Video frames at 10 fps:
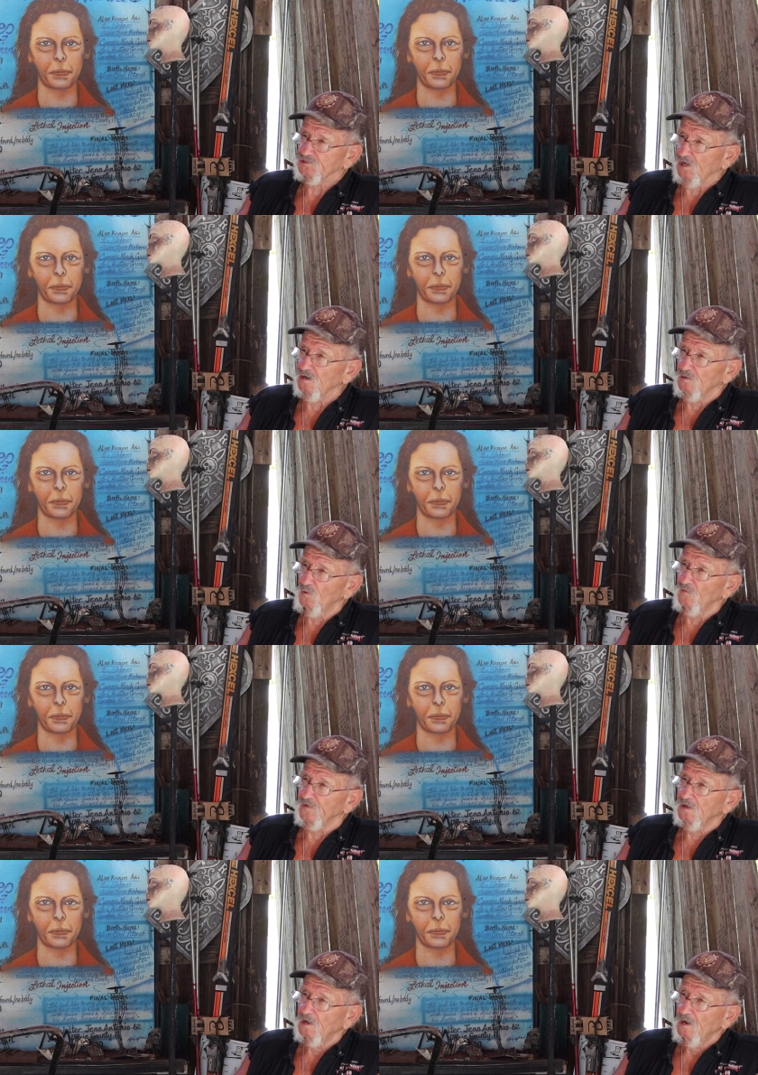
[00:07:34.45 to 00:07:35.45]
Speaker 1: We'll see it in the
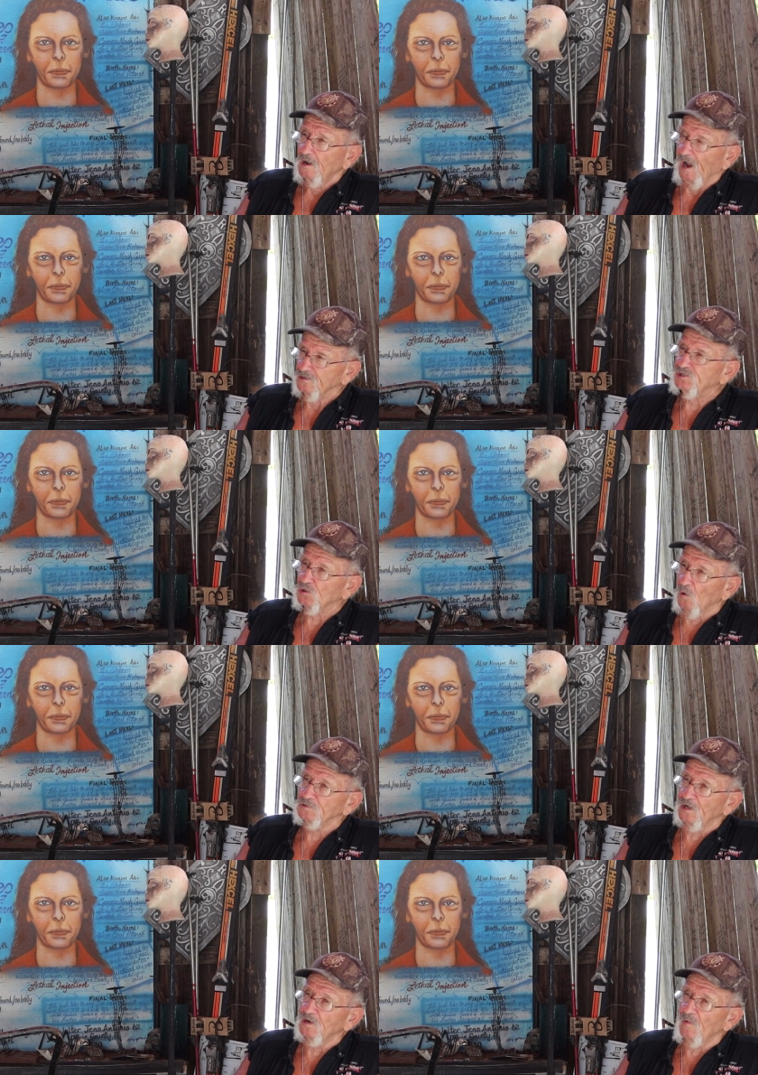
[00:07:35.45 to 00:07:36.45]
movie. Yes. And she
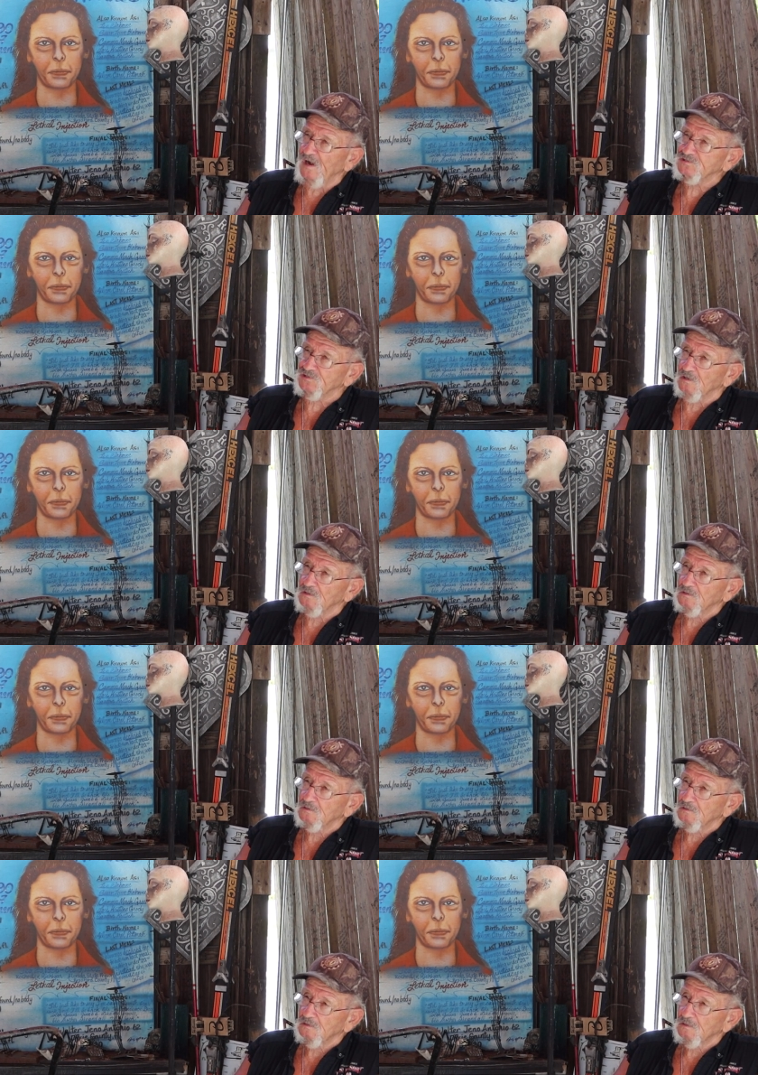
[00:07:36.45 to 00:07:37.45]
called it a monster.
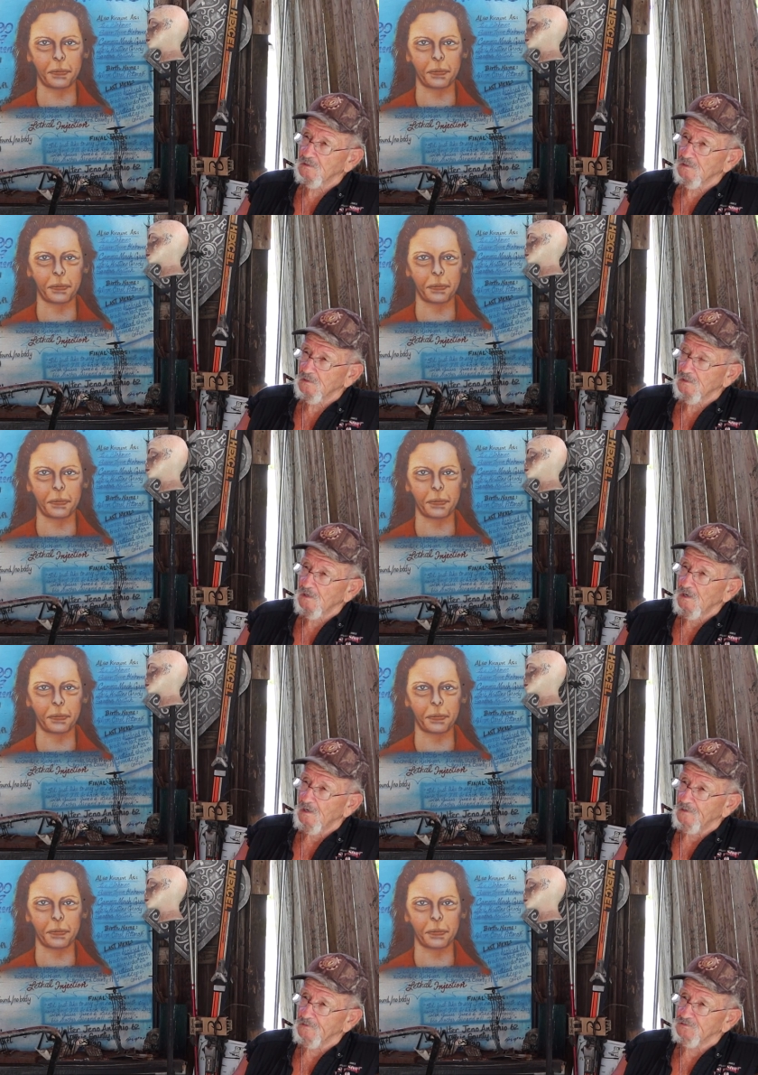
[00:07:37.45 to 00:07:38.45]
Yes. Yep.
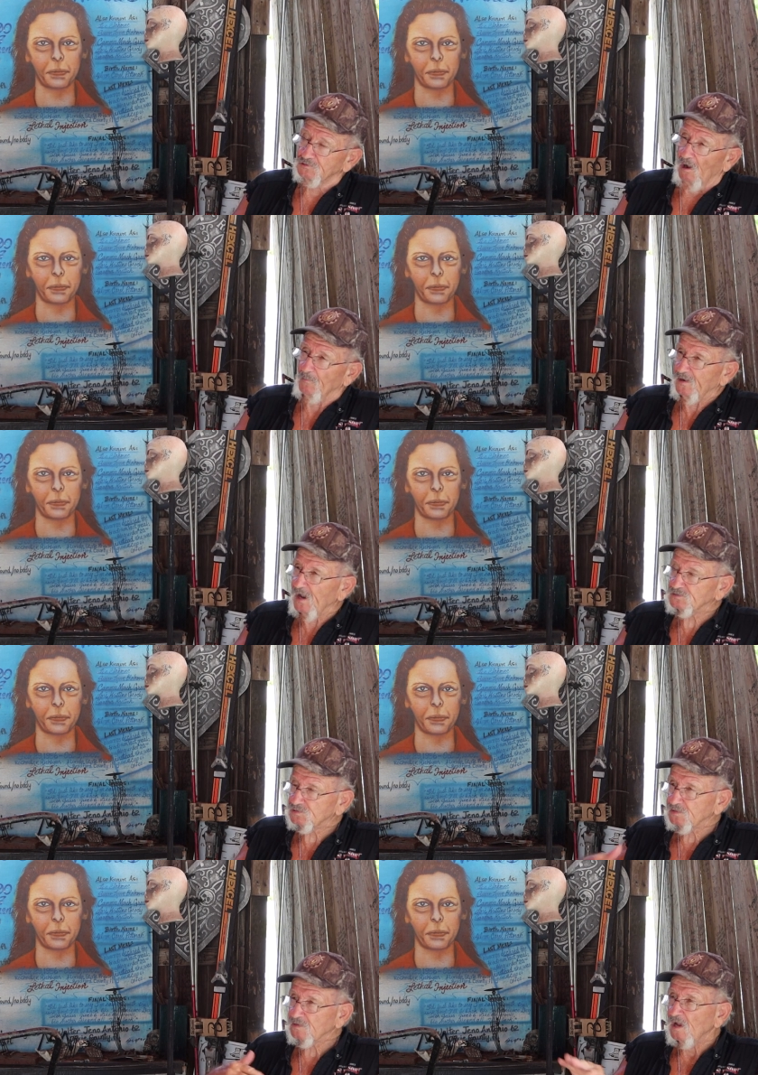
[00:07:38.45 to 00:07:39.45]
So, I, I mean,
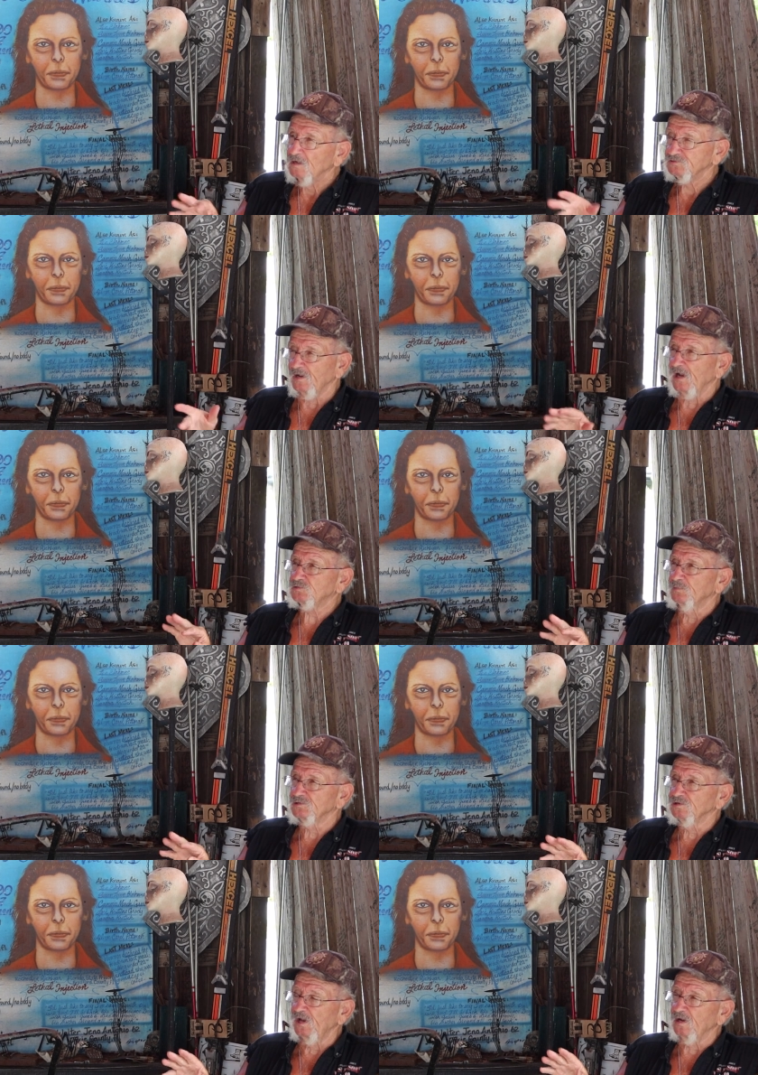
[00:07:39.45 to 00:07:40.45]
that's, that. see, that's
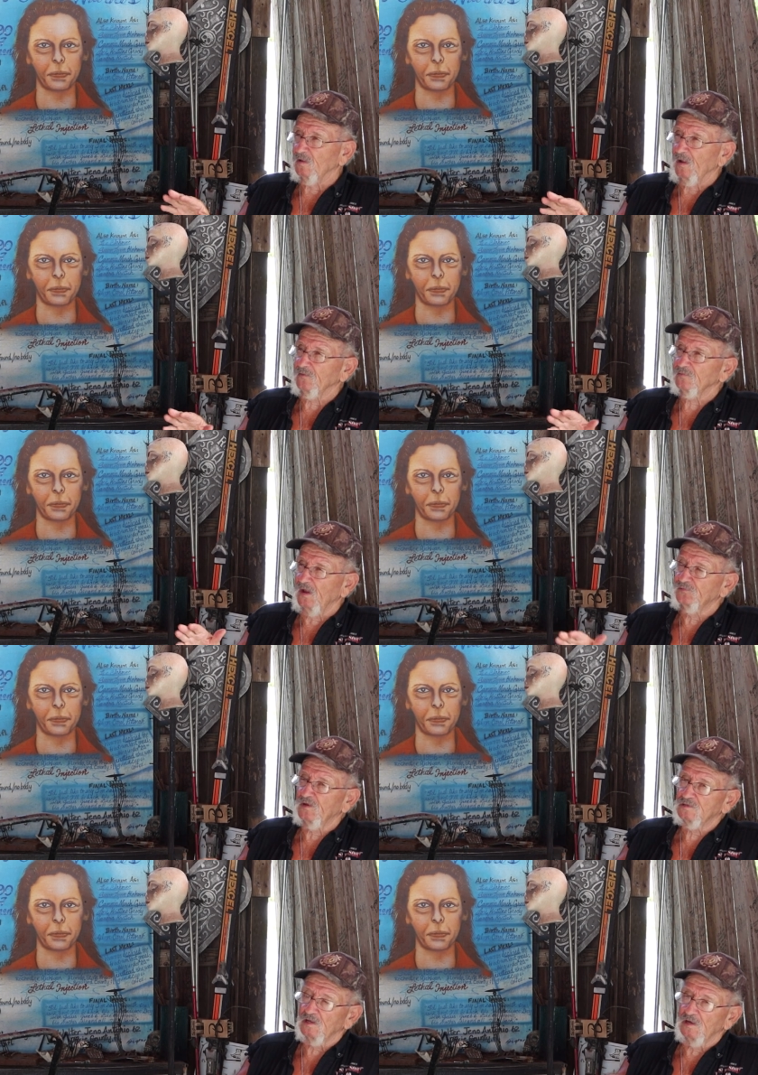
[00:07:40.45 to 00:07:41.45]
misleading. they
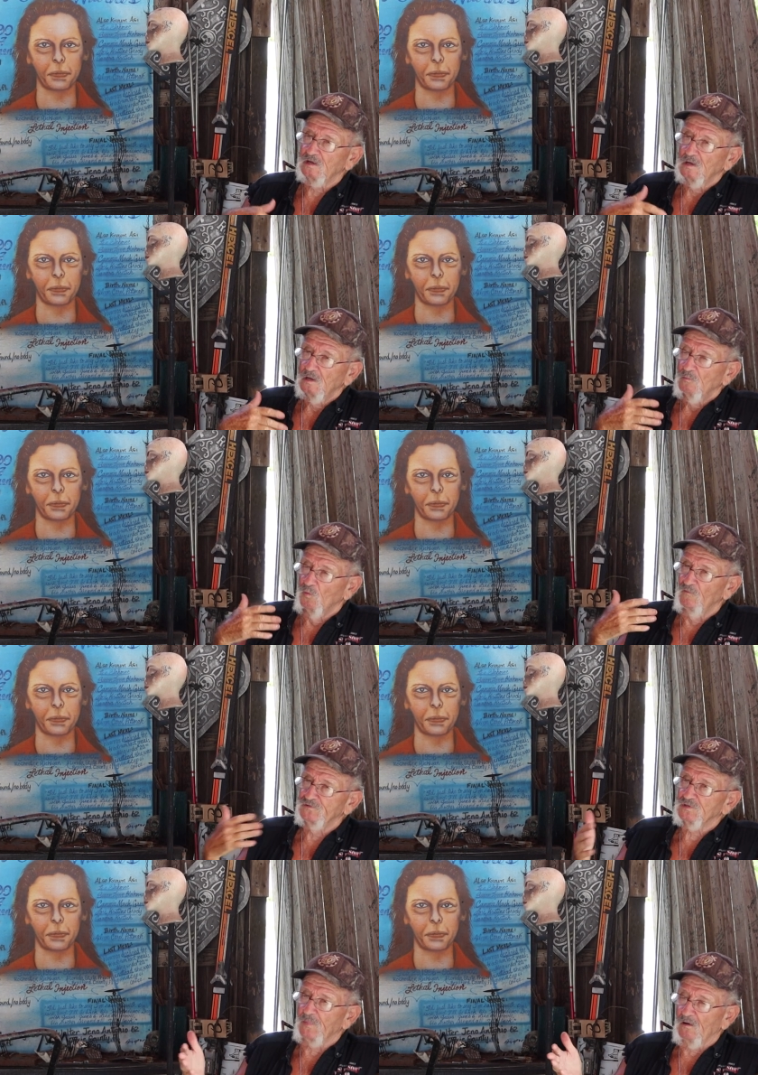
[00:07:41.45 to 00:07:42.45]
think the
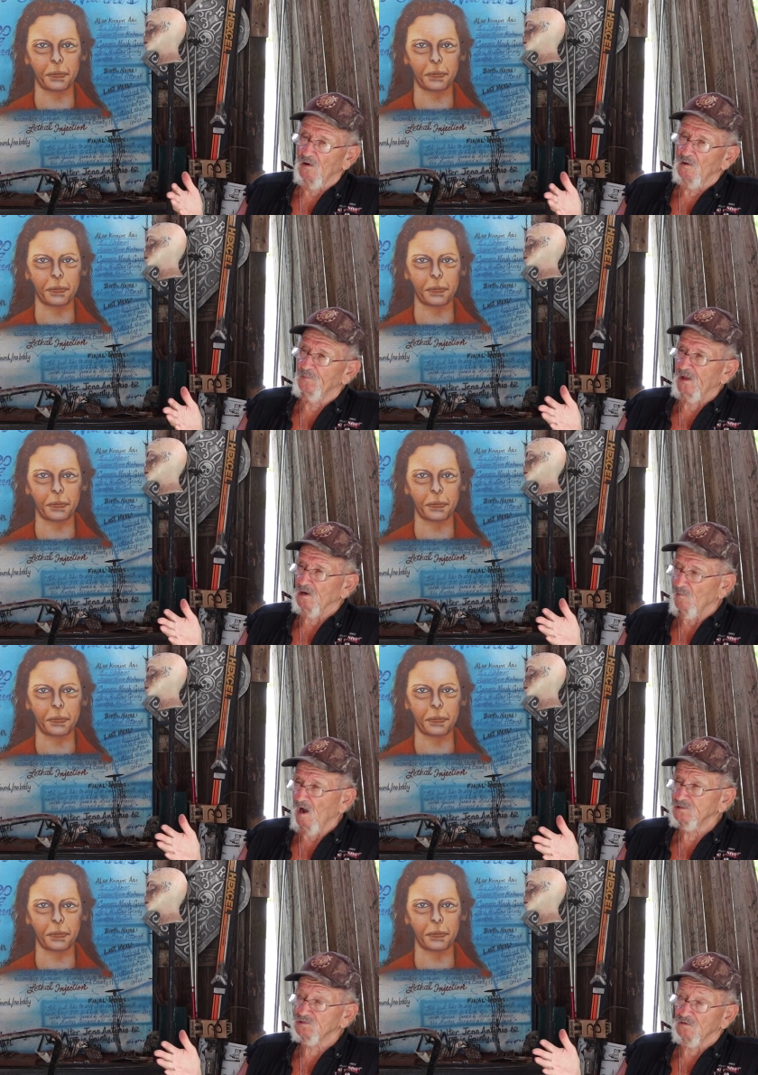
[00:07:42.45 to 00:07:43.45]
movies about her being a
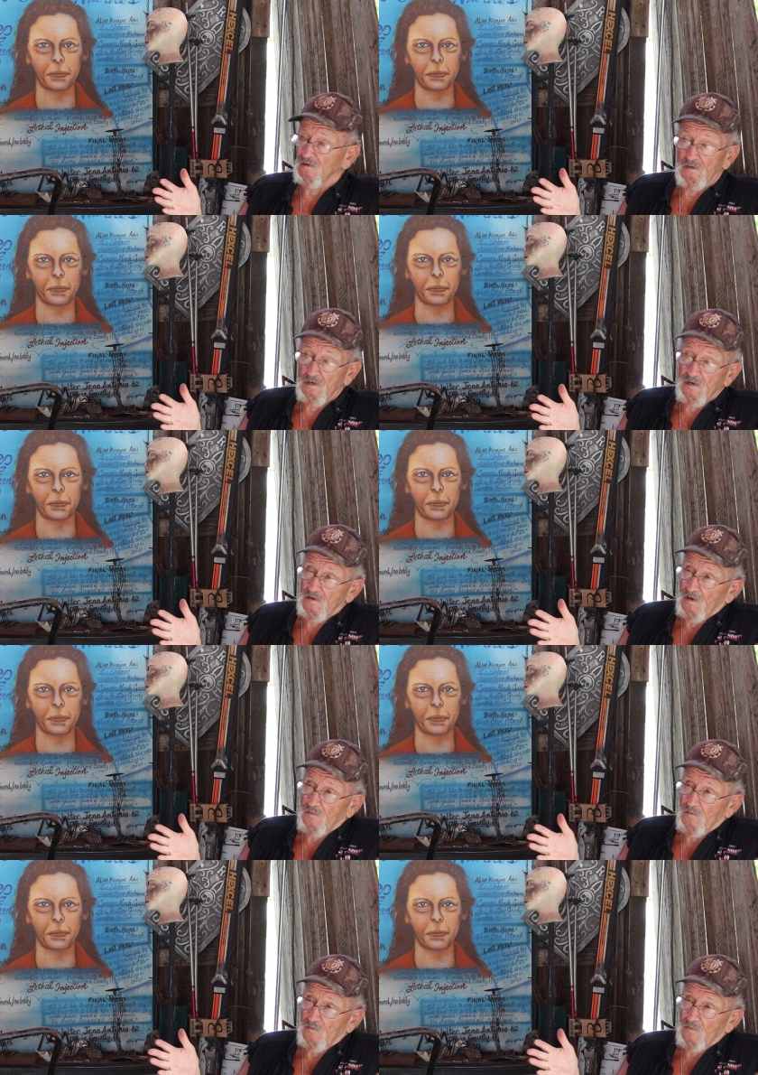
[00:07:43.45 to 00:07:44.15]
monster, and it